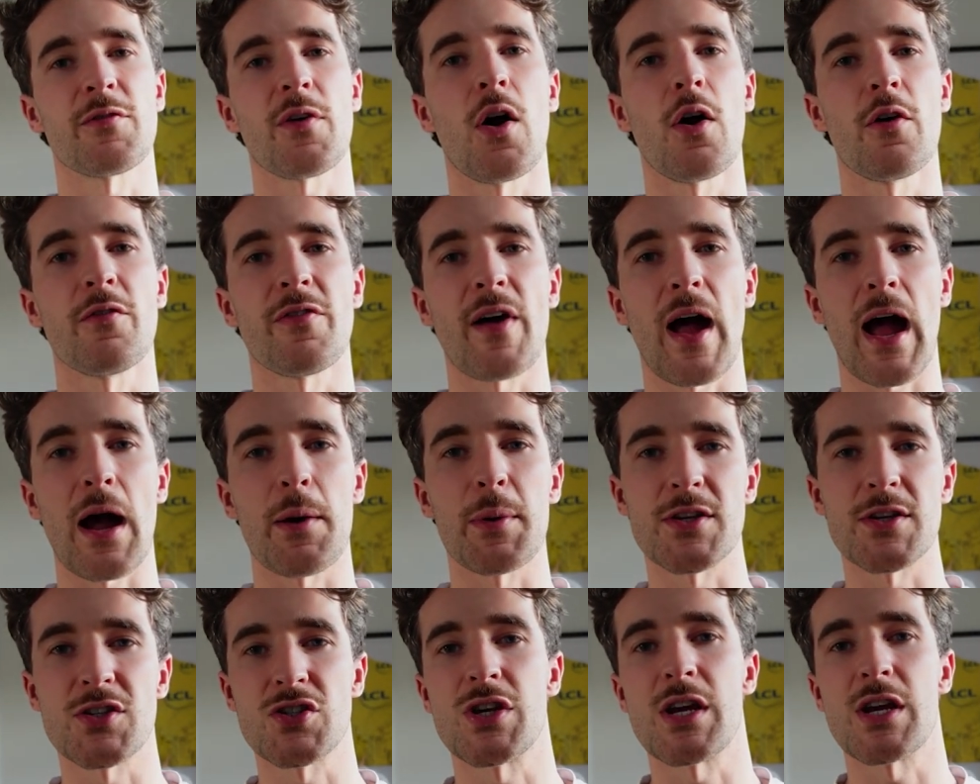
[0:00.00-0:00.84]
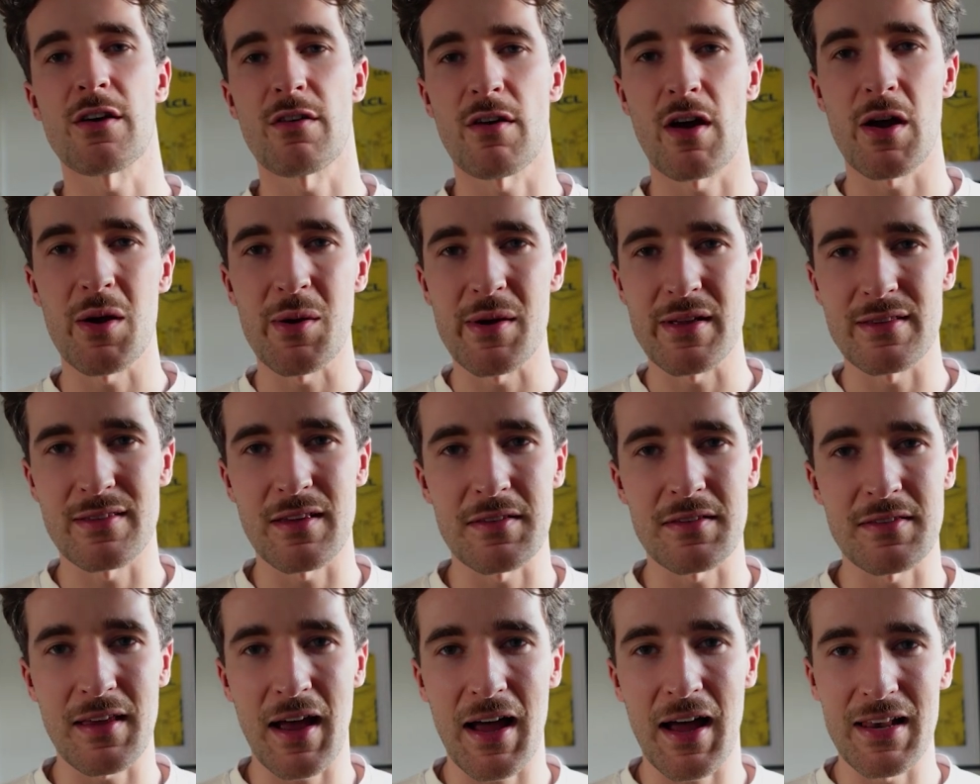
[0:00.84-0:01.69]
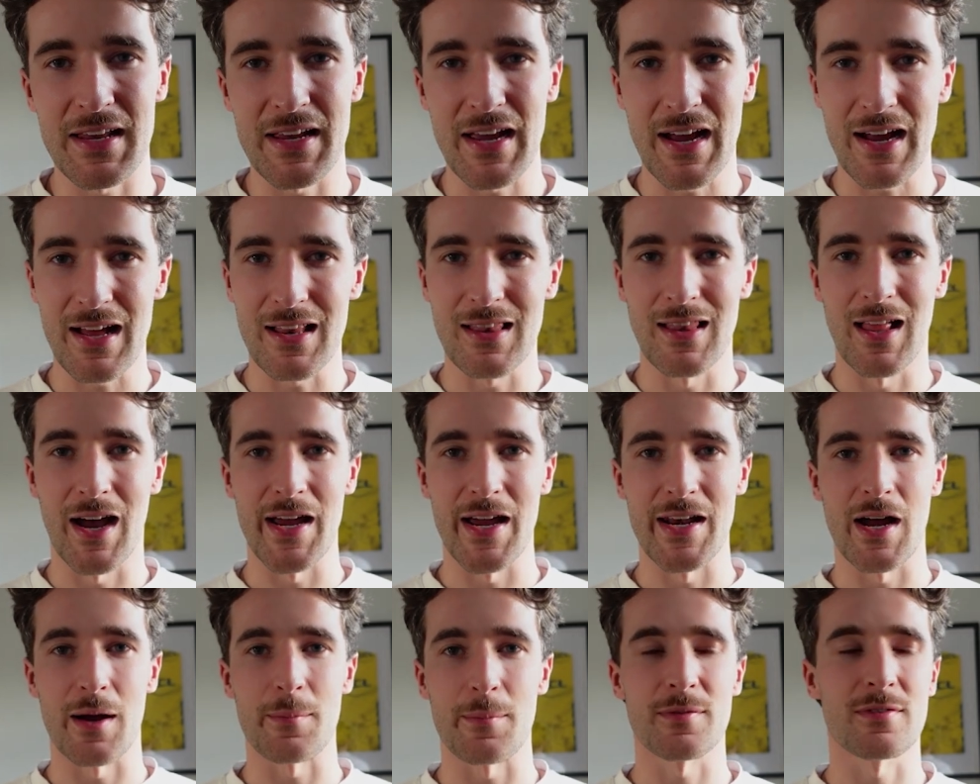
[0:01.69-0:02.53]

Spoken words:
of our Giro d'Italia lineup.